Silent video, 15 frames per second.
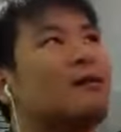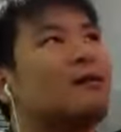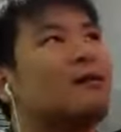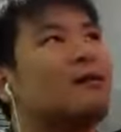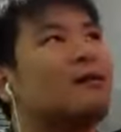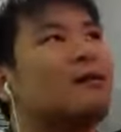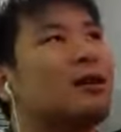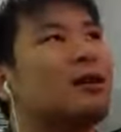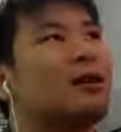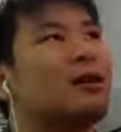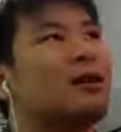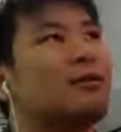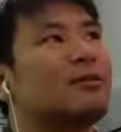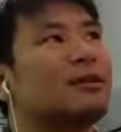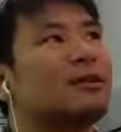What
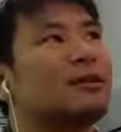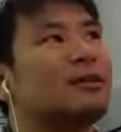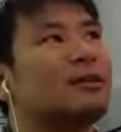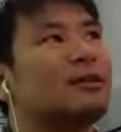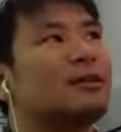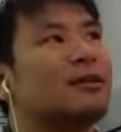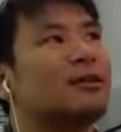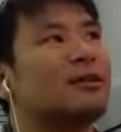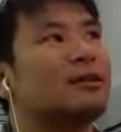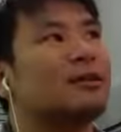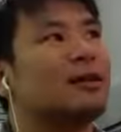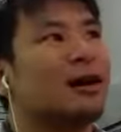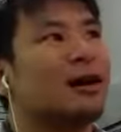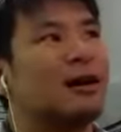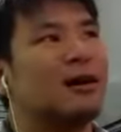else? Yeah.
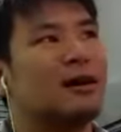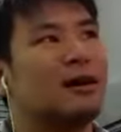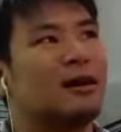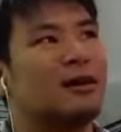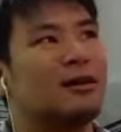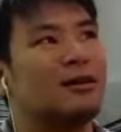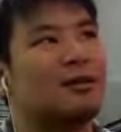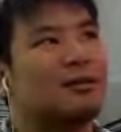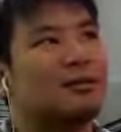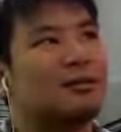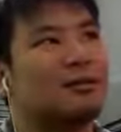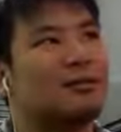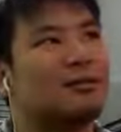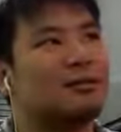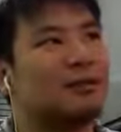I'll
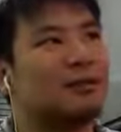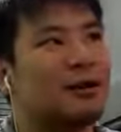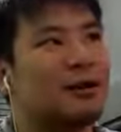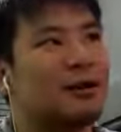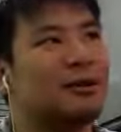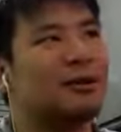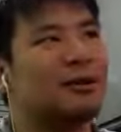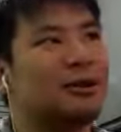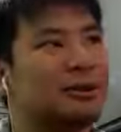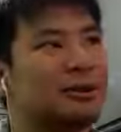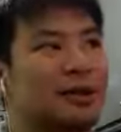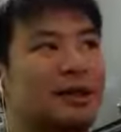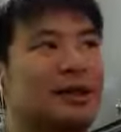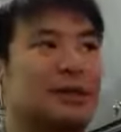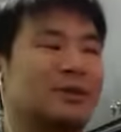be graduating
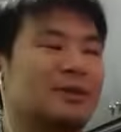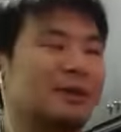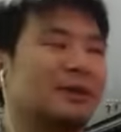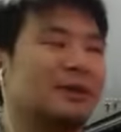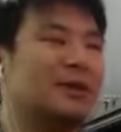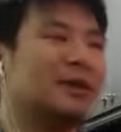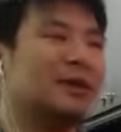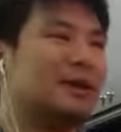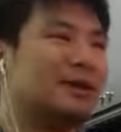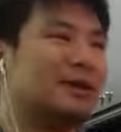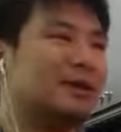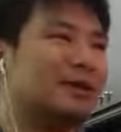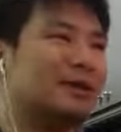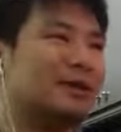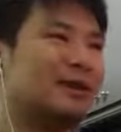soon,
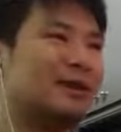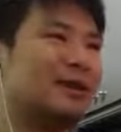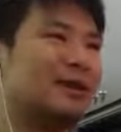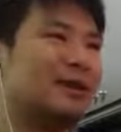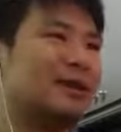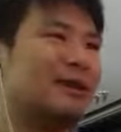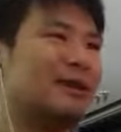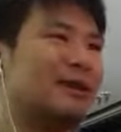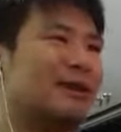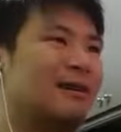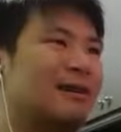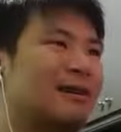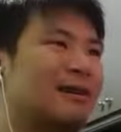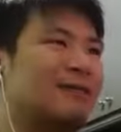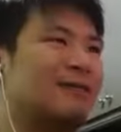and I've
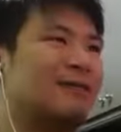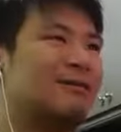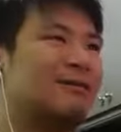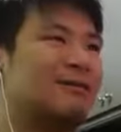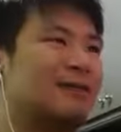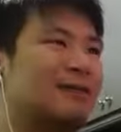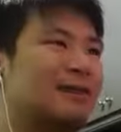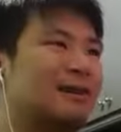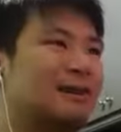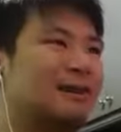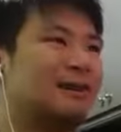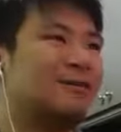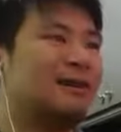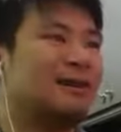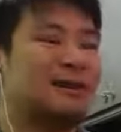
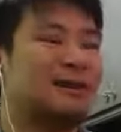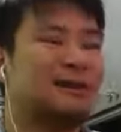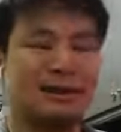been